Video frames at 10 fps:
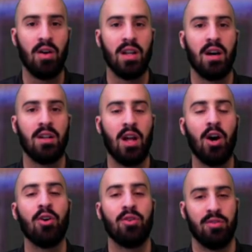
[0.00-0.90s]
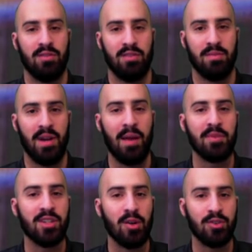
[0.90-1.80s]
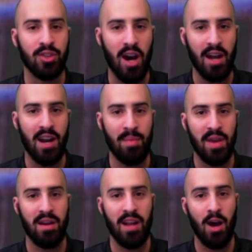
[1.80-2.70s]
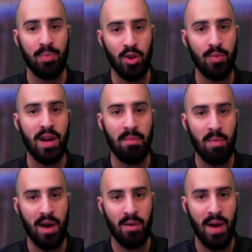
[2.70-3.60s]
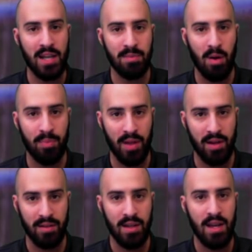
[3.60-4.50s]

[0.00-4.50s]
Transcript: Hello. My name is Coach John, and I'm here to help you become a better basketball player.